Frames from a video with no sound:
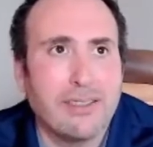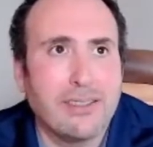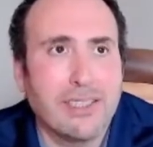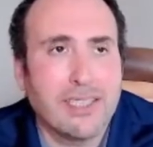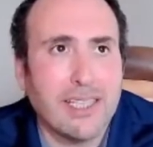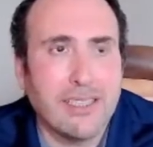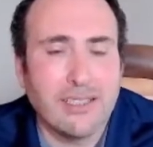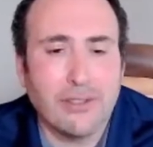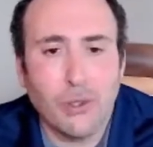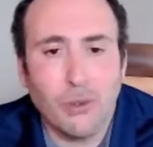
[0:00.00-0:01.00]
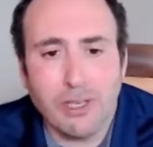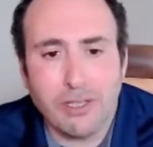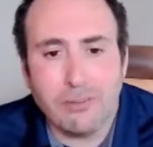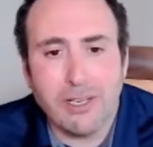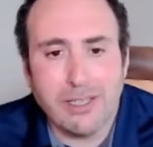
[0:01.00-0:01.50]
discussed this on Twitter
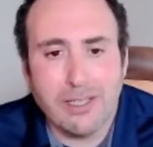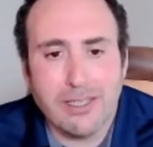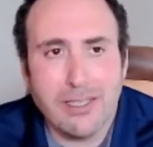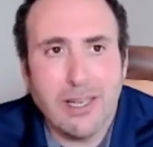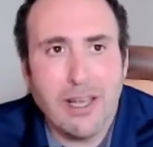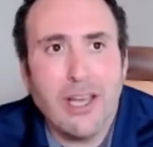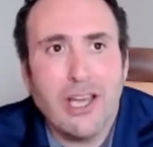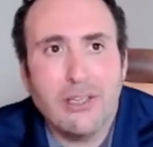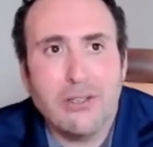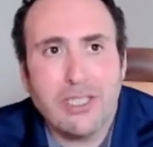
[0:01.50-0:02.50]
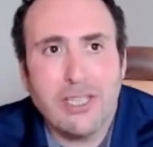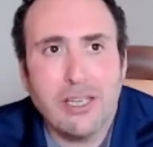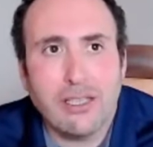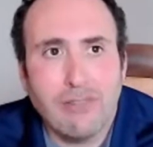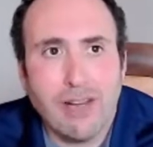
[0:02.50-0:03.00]
about this. You see
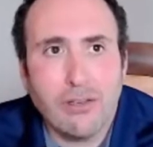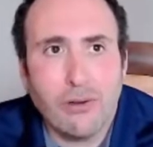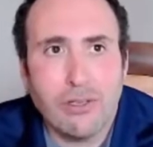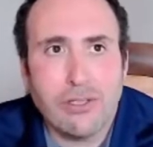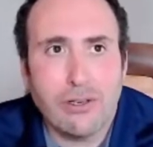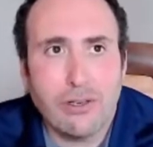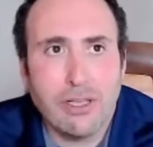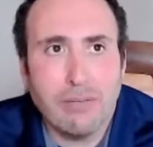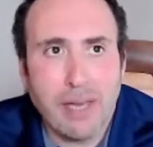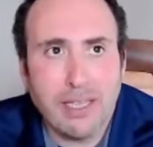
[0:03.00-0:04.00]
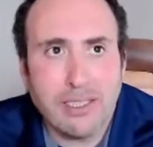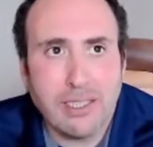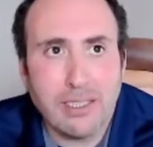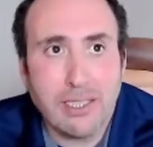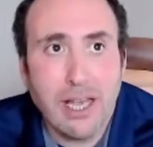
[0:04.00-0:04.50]
at Van Gogh's early
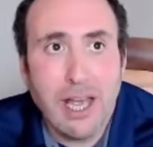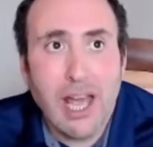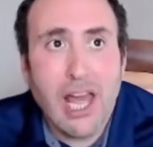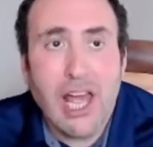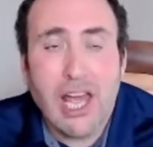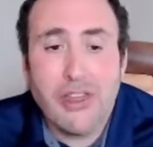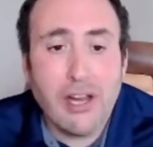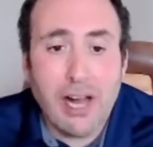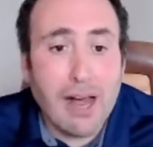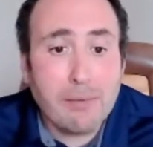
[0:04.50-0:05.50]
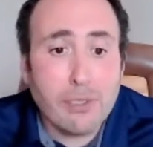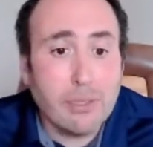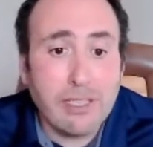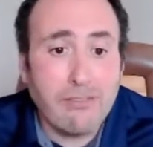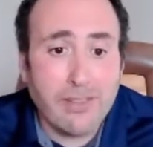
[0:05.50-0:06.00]
paintings, and they're
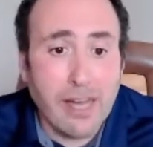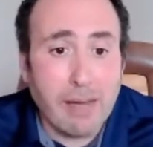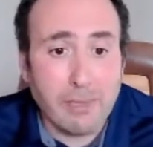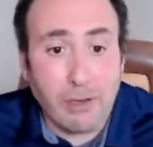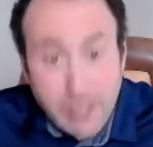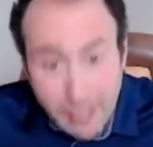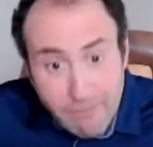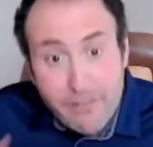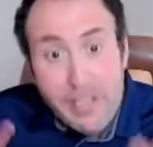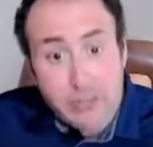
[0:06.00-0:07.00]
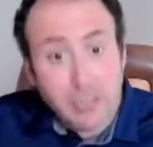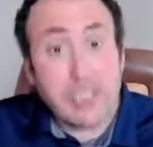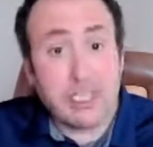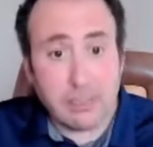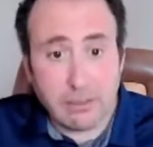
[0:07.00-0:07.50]
absolutely phenomenal. They're very
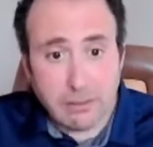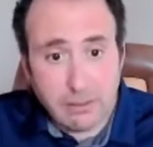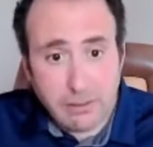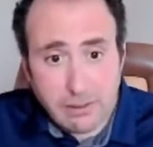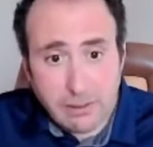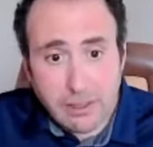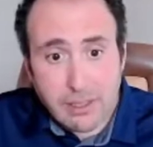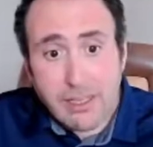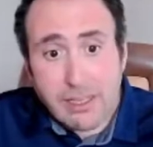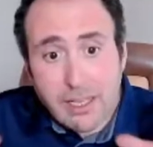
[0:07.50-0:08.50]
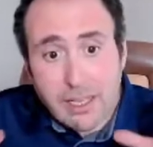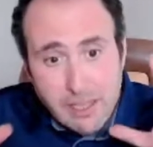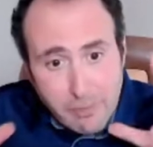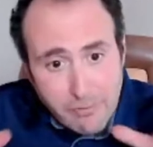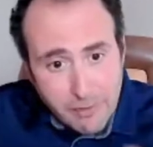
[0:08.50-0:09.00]
traditional,
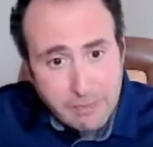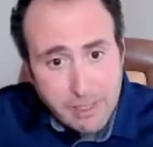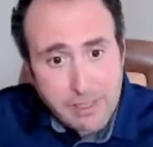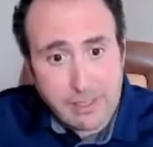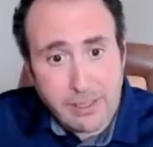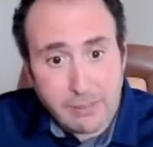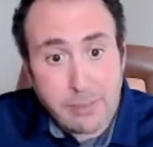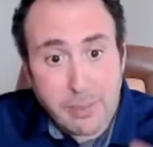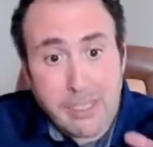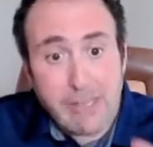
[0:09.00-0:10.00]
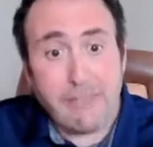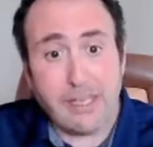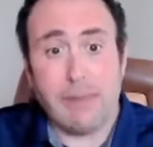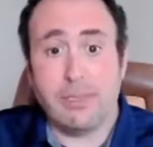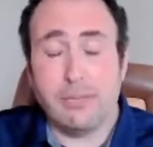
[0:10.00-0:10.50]
they're but you know, but they're
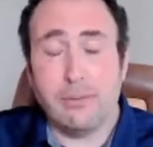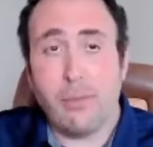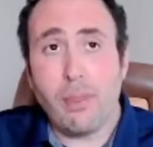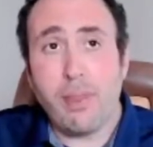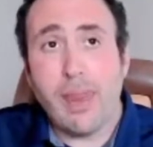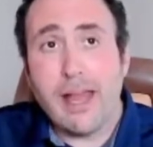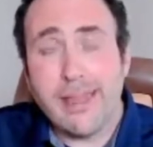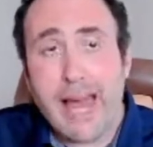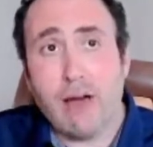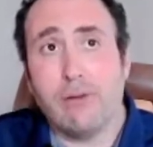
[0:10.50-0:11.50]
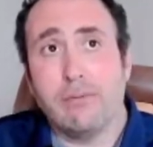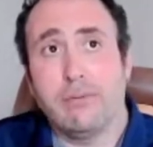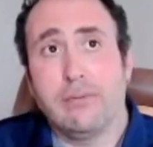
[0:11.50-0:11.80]
phenomenal. Now,